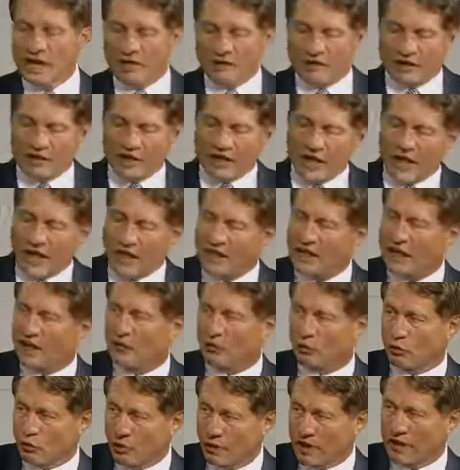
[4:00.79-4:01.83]
If it can't
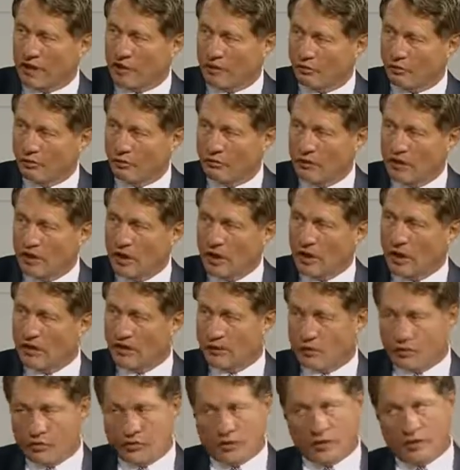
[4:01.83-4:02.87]
get rid of them
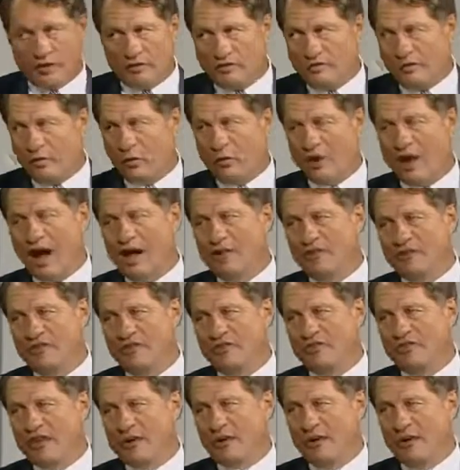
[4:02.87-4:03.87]
through the 4 avenues